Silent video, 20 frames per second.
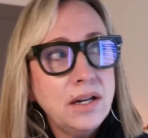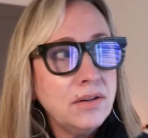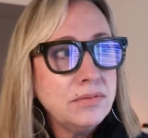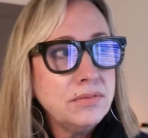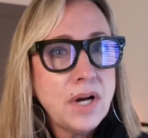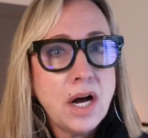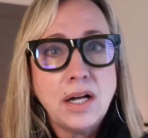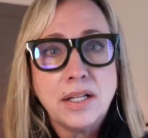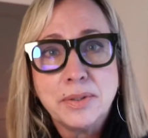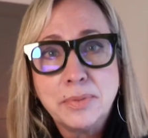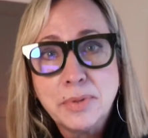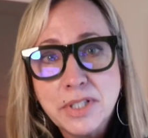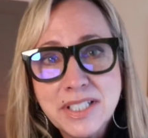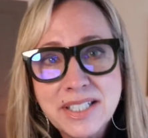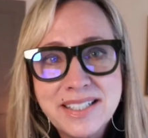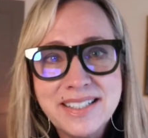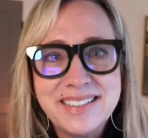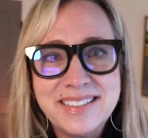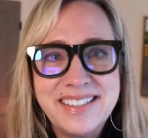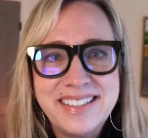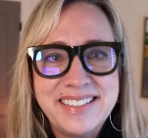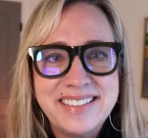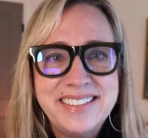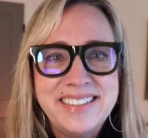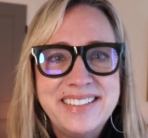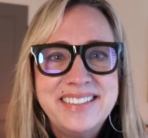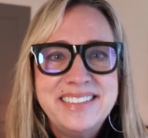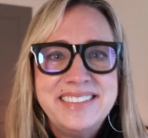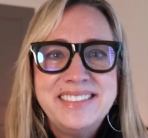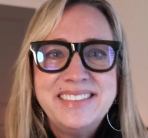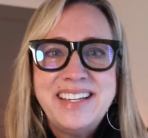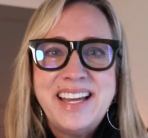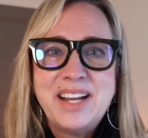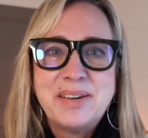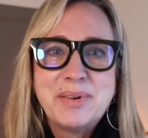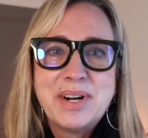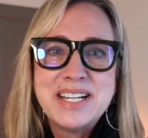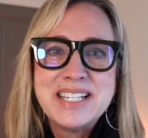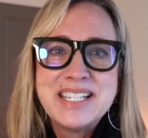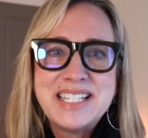Hollywood and
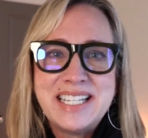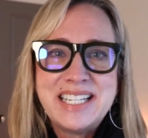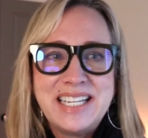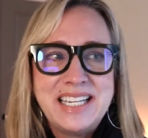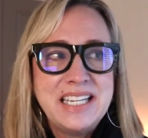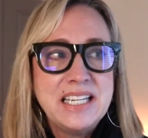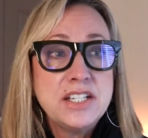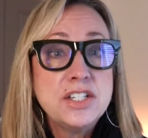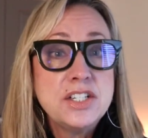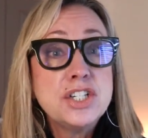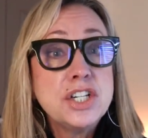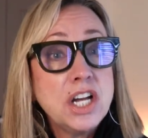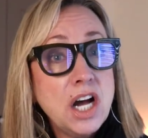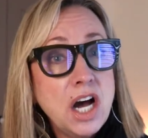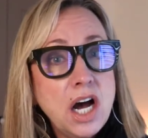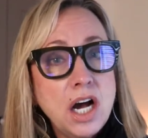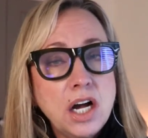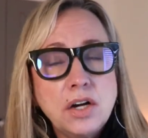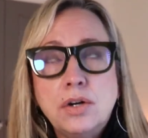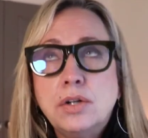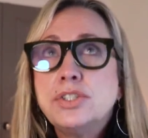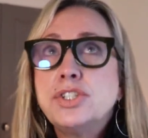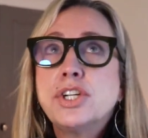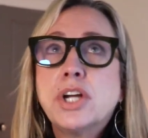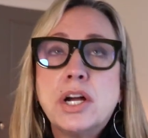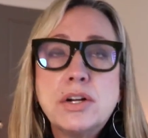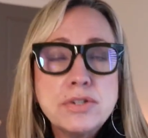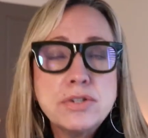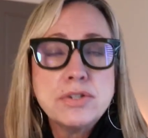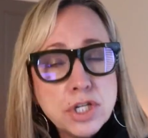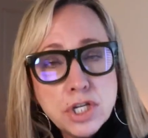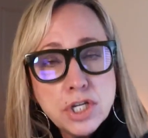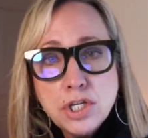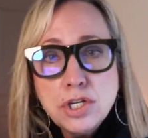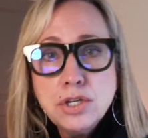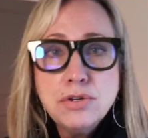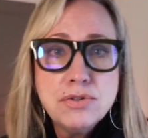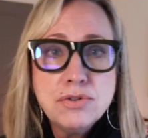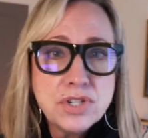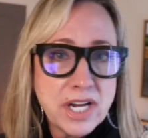NYC and Chicago. Chicago's a
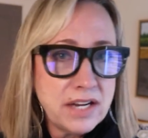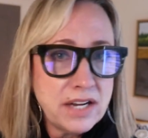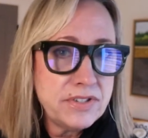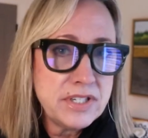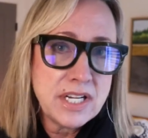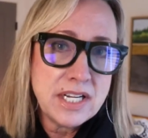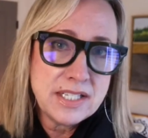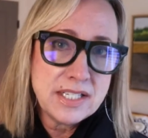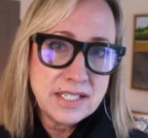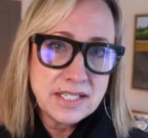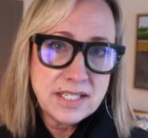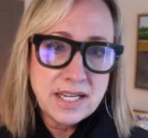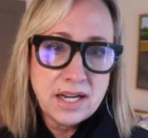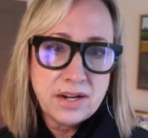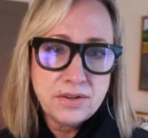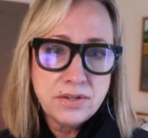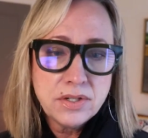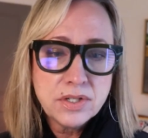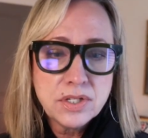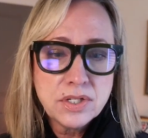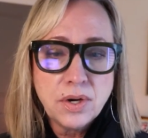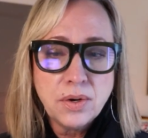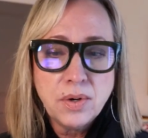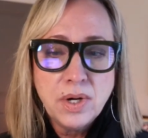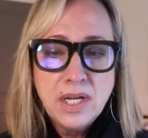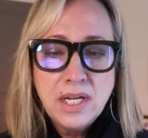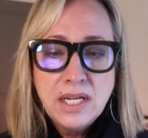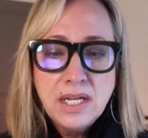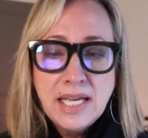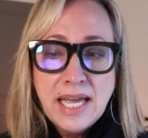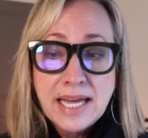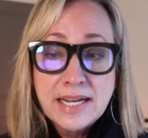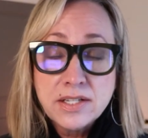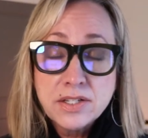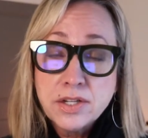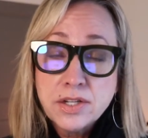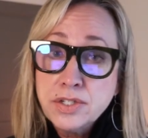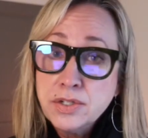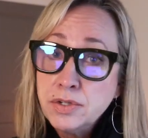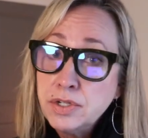huge advertising town. So, and it's
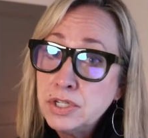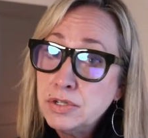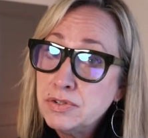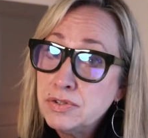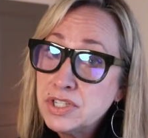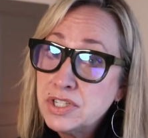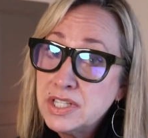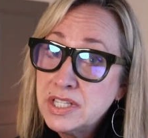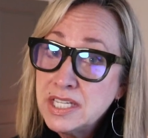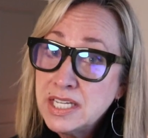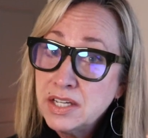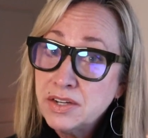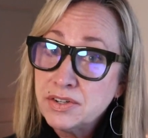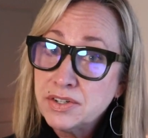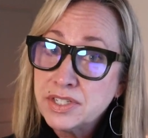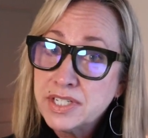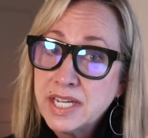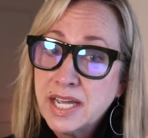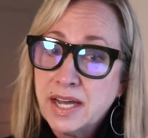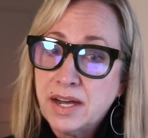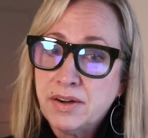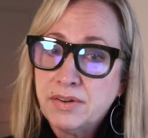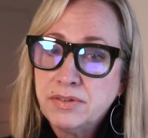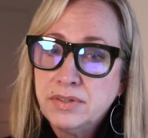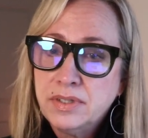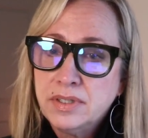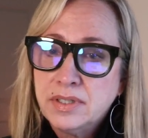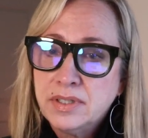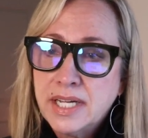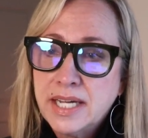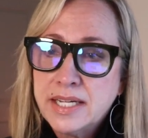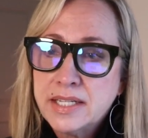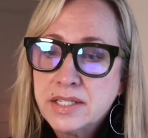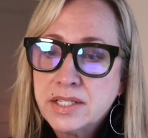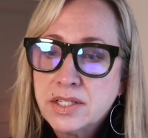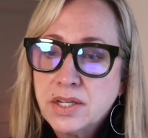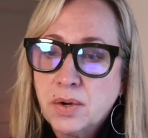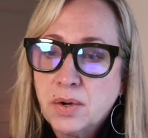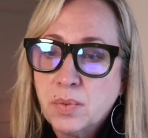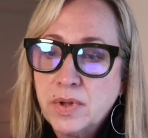also a huge theater town. And
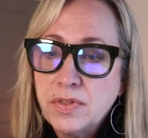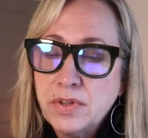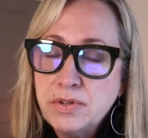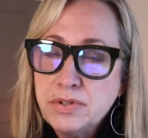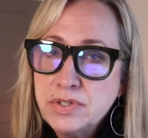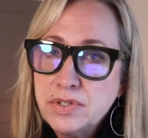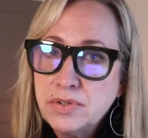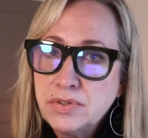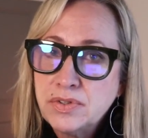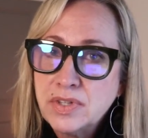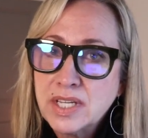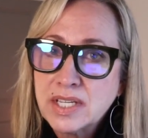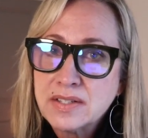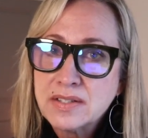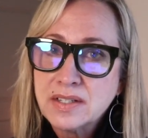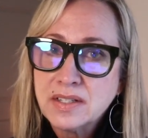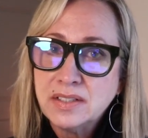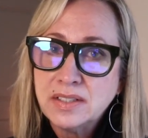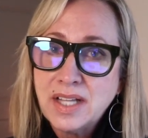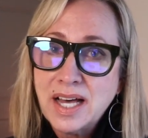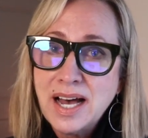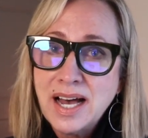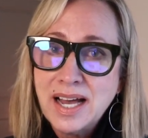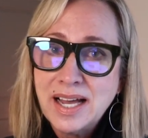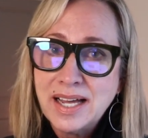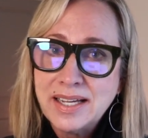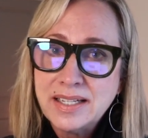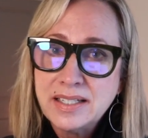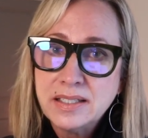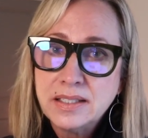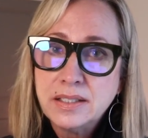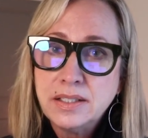so when those two things collide,